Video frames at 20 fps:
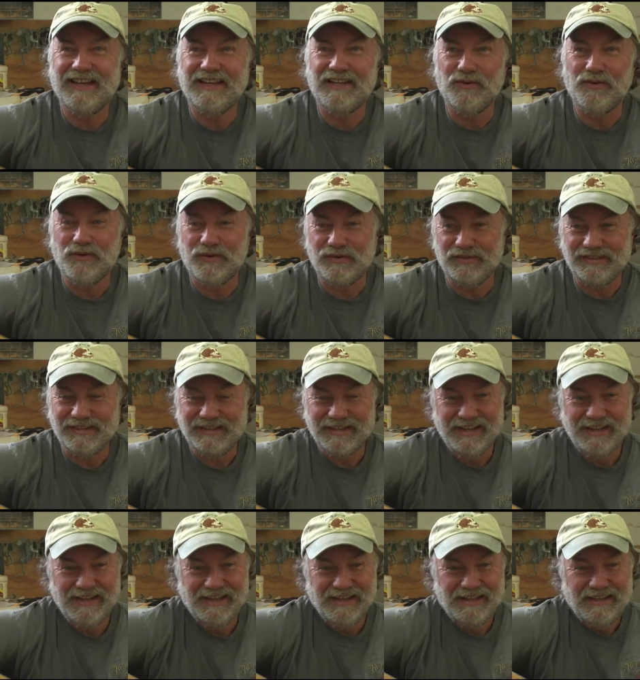they don't want
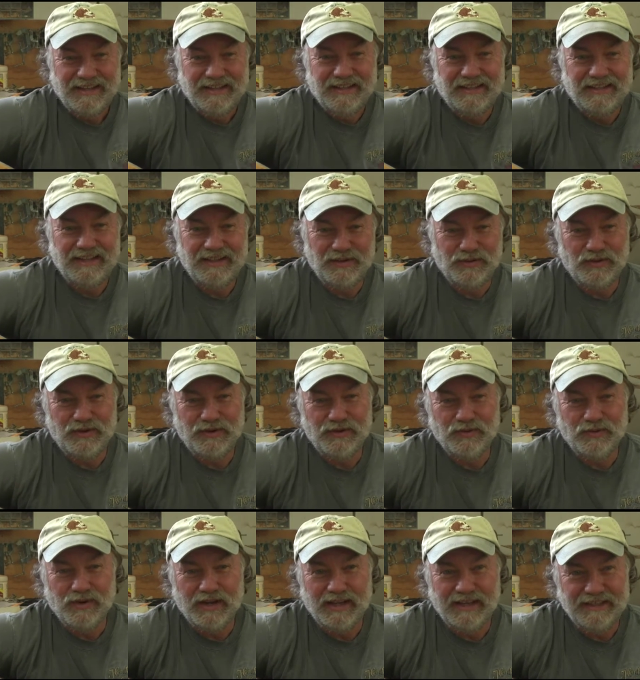they don't
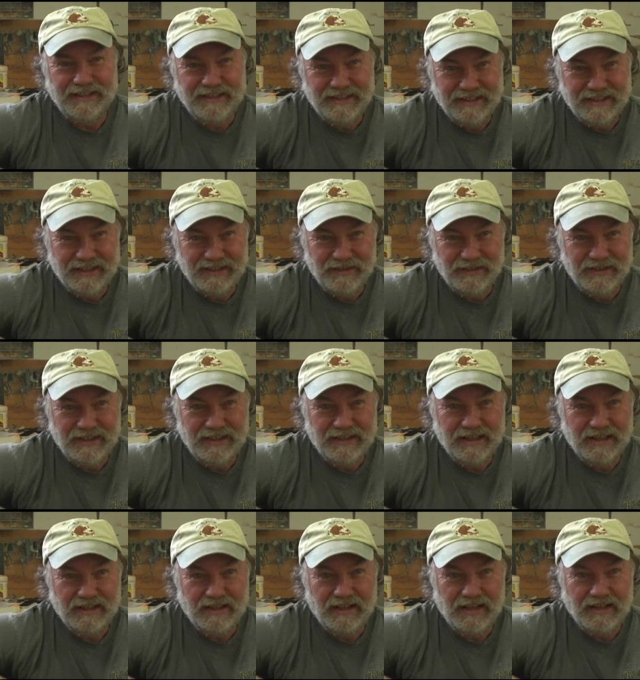want to wait, you know, or
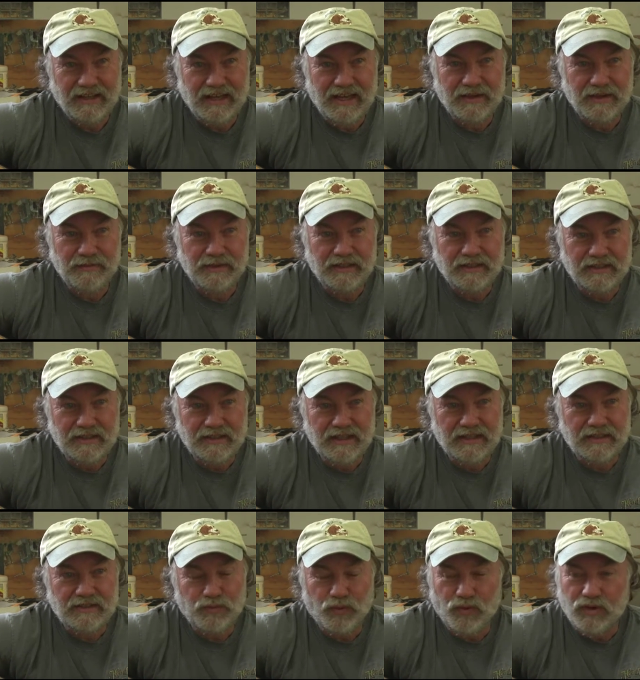anything like that. But
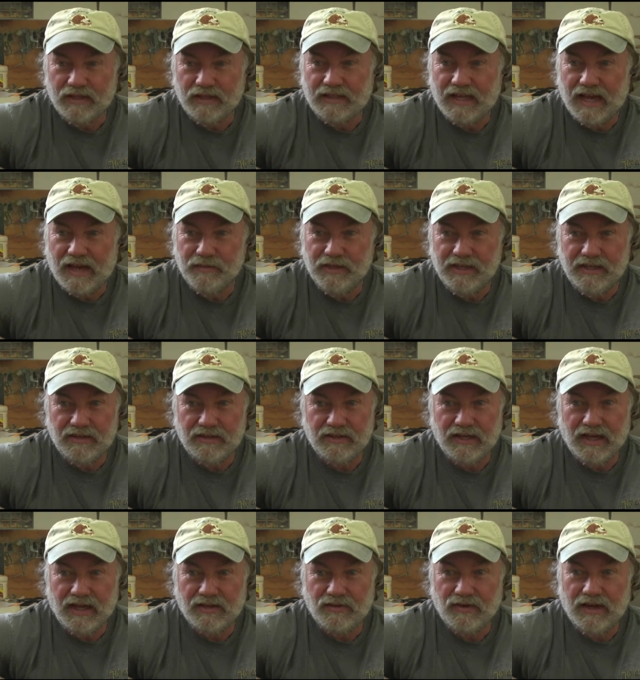this one time of year,
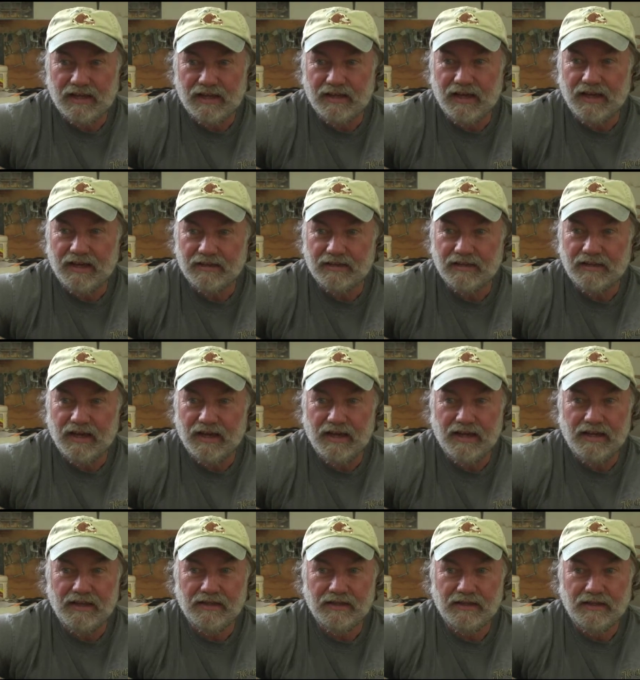like right now,
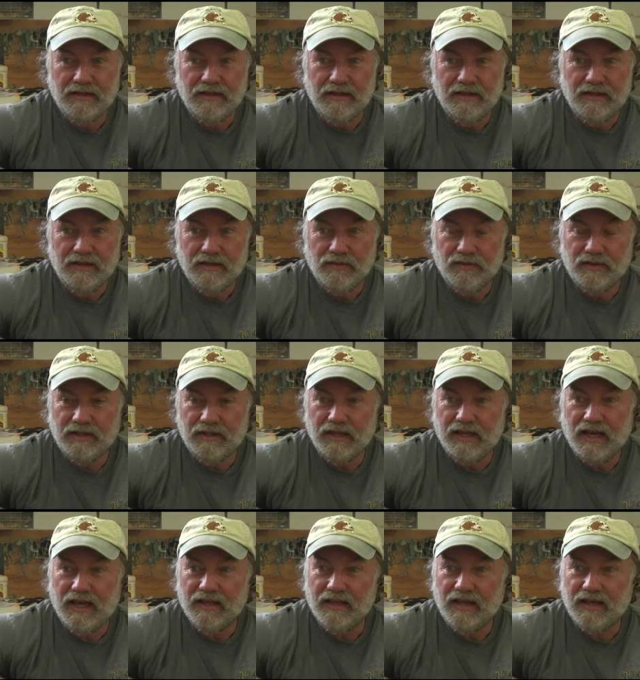today, when the
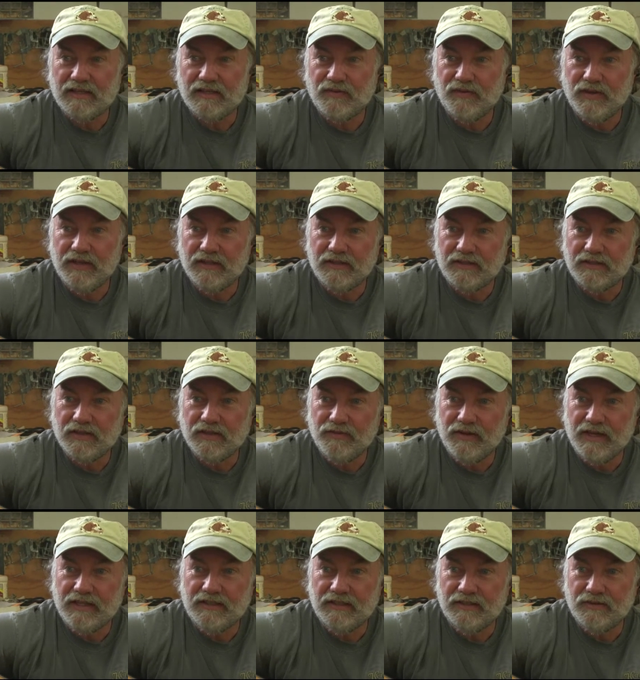Galax Fiddlers
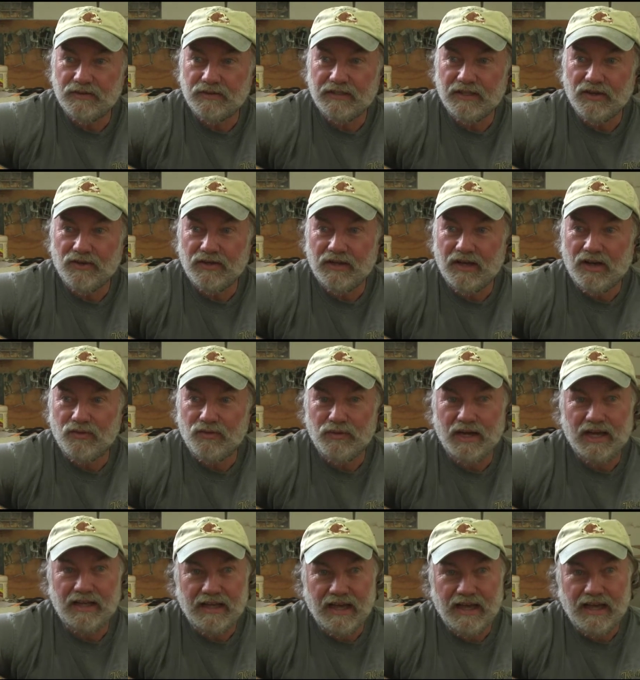Convention was going on,
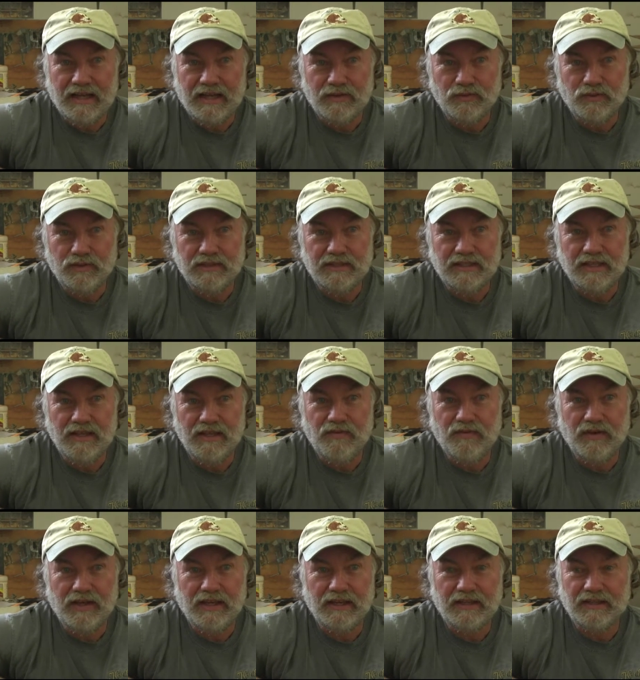my dad would see
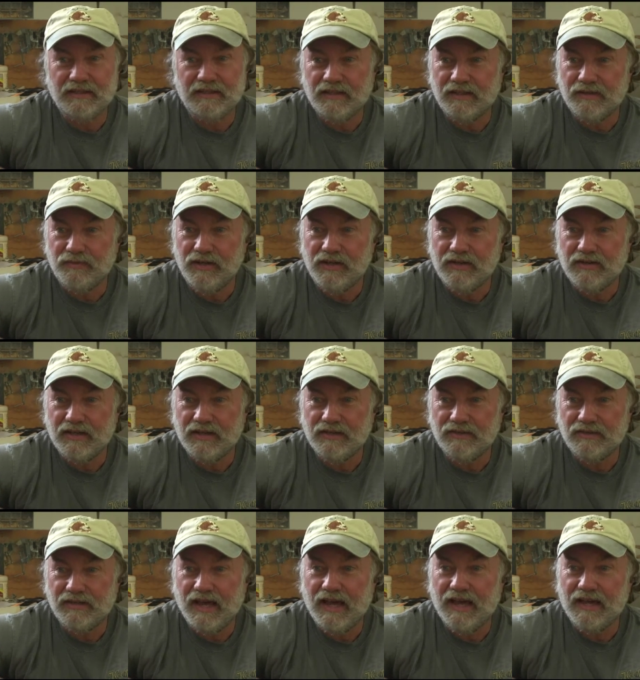fit to milk
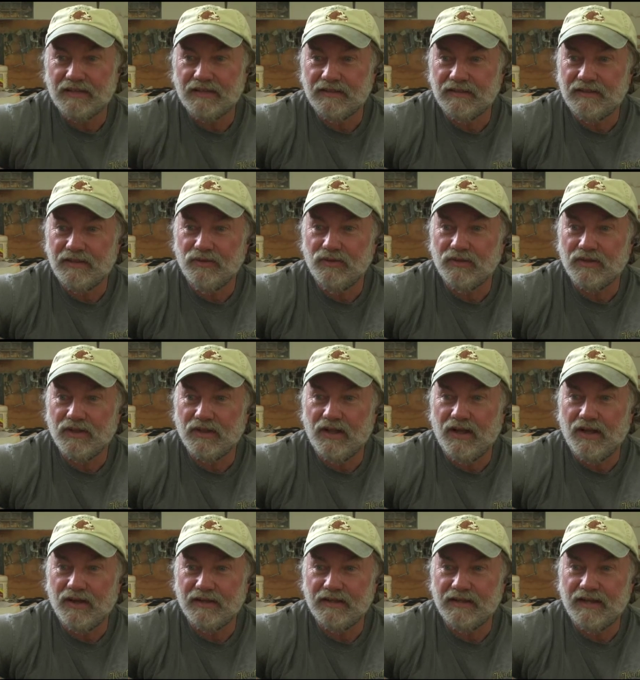those cows at 2
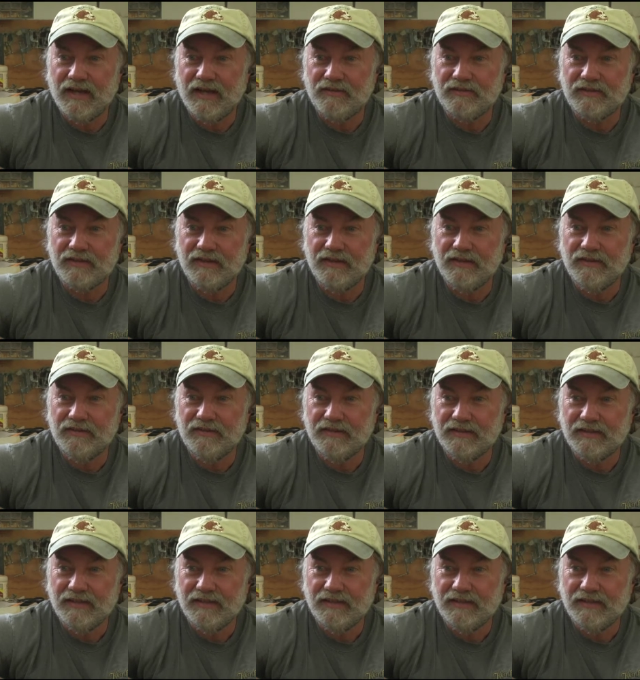o'clock in the afternoon